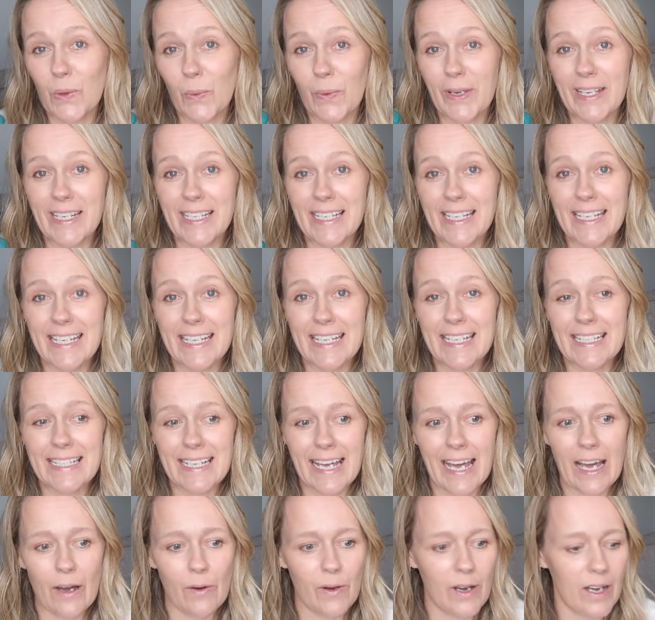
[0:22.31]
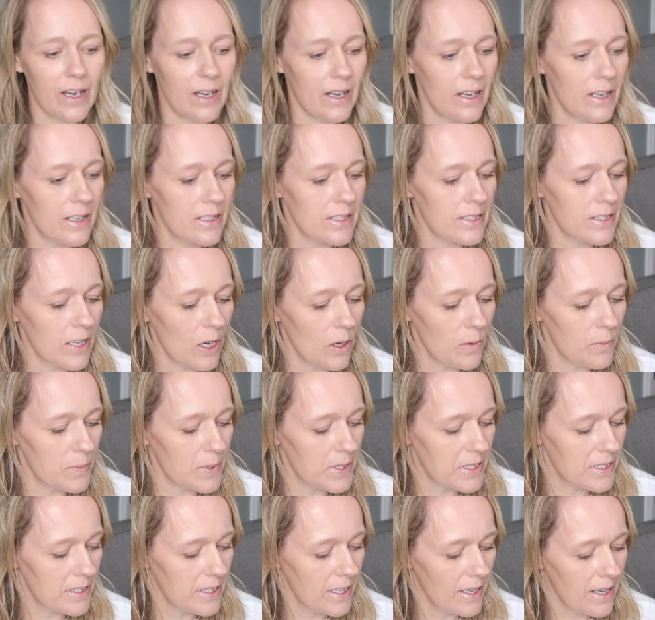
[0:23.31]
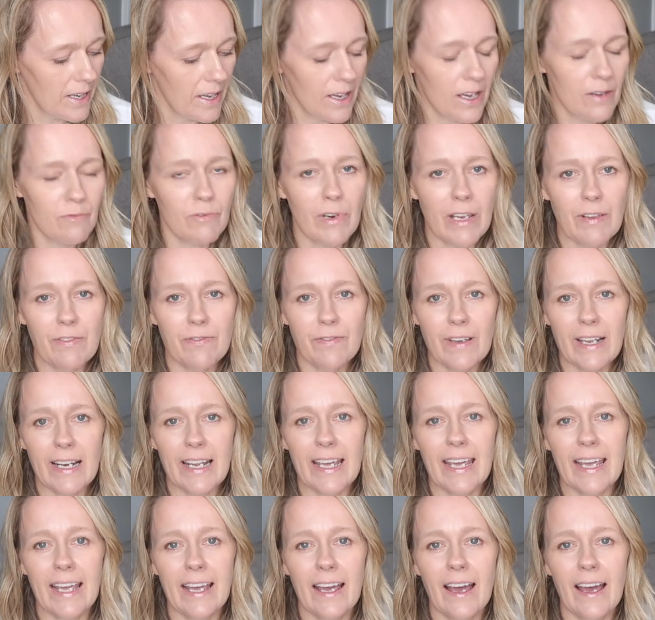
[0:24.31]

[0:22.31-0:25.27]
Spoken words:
We need our soaps refilling.